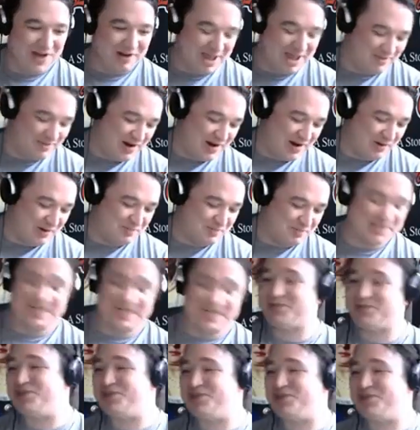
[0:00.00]
Very, very
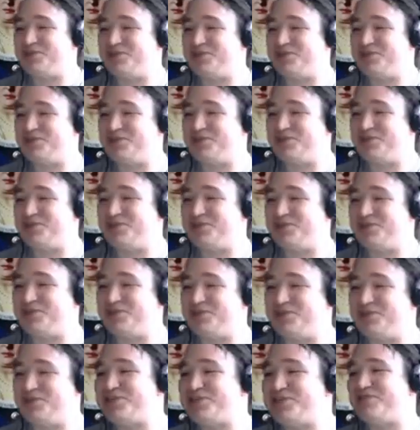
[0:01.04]
quick-potted history.
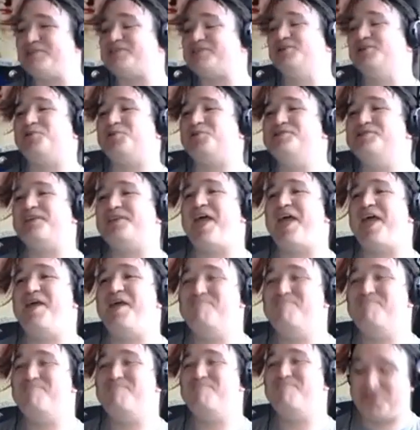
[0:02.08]
David Livingstone
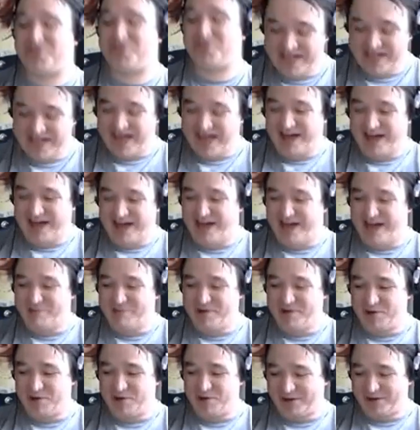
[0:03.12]
was a
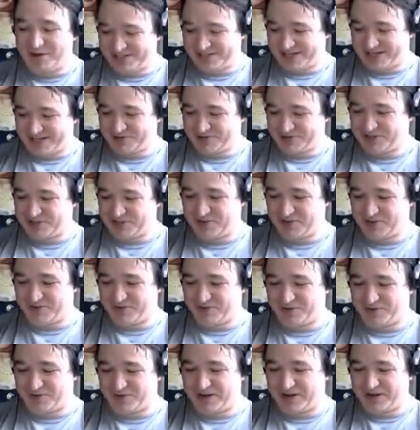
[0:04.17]
missionary
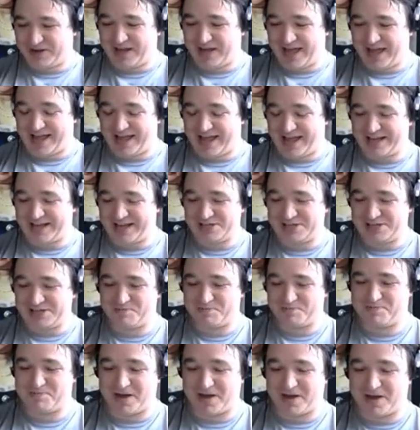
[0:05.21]
who went out to
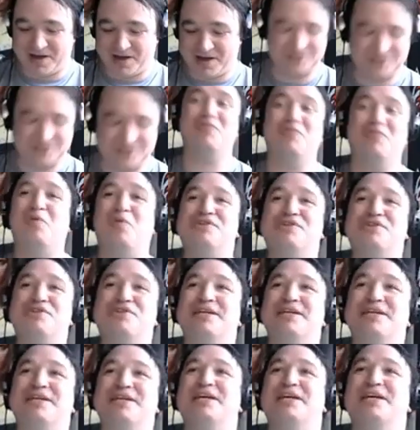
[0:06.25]
Africa, and
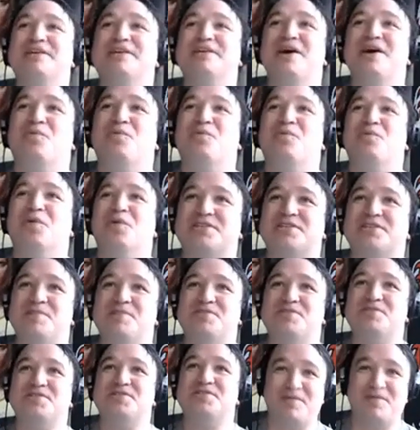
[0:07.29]
part of what he
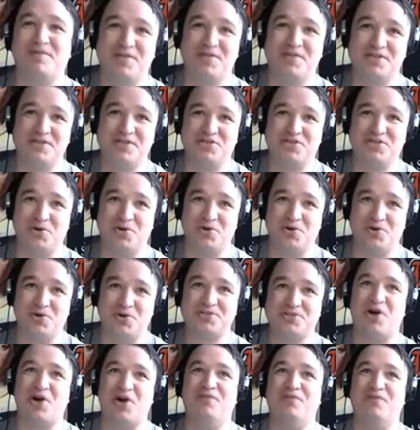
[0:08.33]
did was attempt to
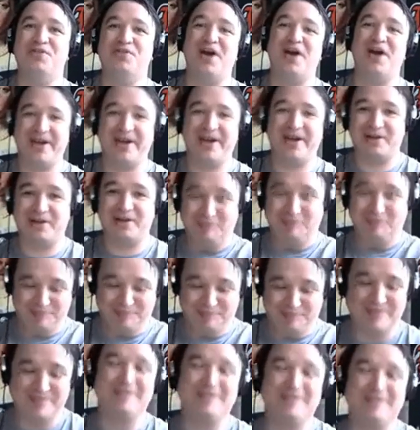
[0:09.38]
discover the source of the
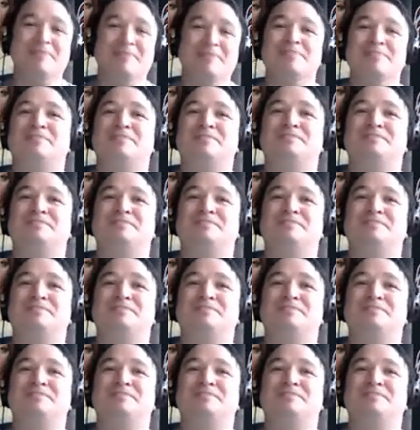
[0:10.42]
Nile.